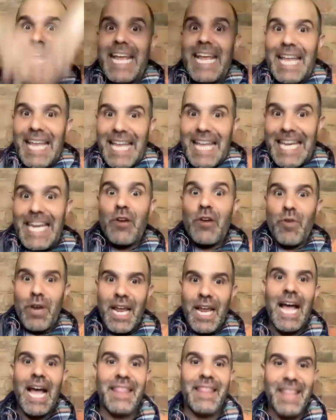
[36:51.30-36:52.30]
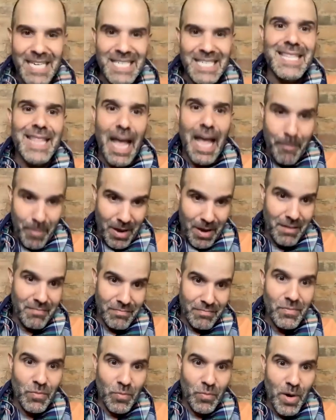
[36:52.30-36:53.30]
like nearing a destape
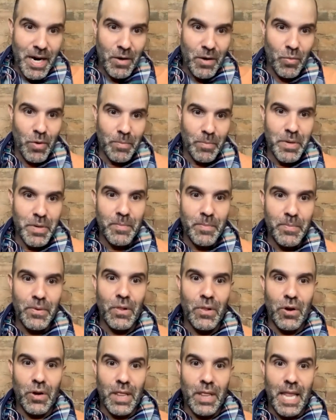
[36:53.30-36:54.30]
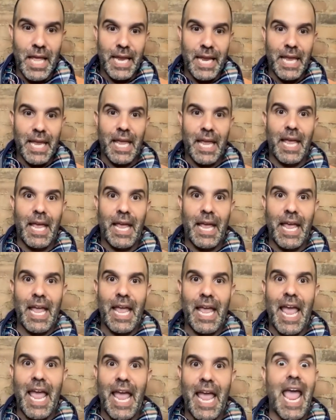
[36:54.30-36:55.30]
right where people are like
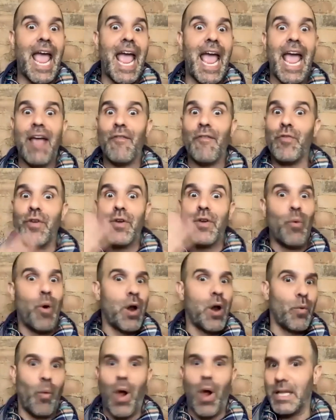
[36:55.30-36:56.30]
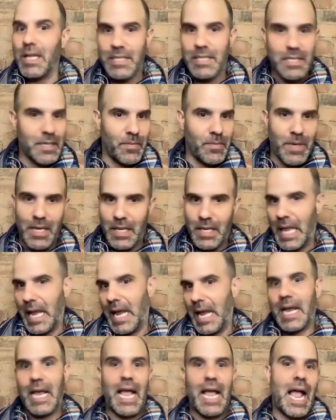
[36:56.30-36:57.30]
everyone wants to be
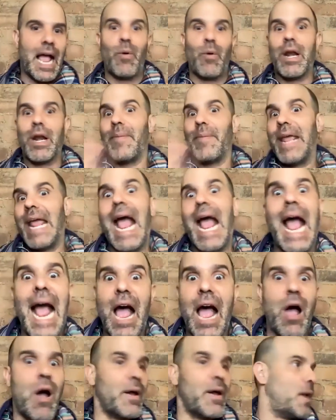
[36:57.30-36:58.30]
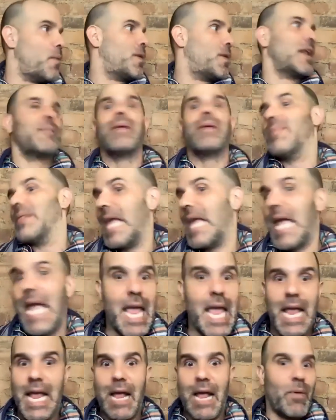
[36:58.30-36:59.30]
like i want to be out i want to be
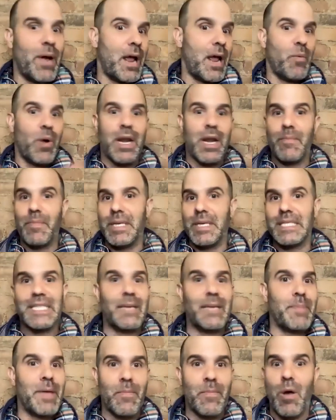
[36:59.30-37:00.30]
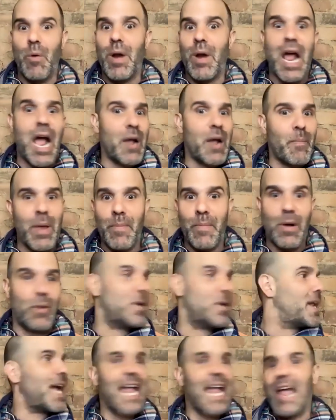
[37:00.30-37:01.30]
playing I, I want to be see people i want to hug people i
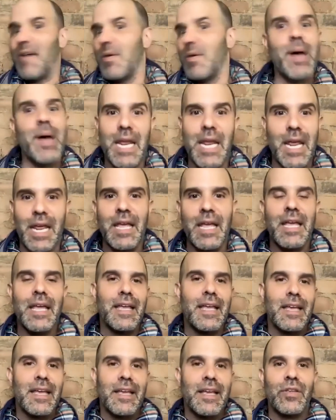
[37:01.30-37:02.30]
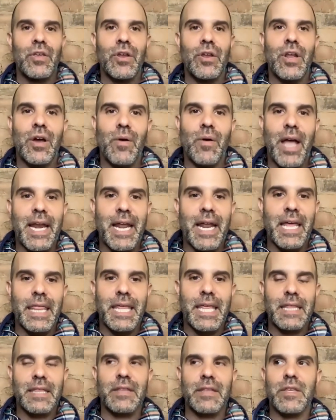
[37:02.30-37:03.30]
want to hug everybody you know and i
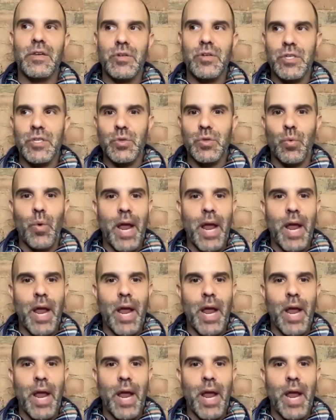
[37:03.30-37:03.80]
think that there's this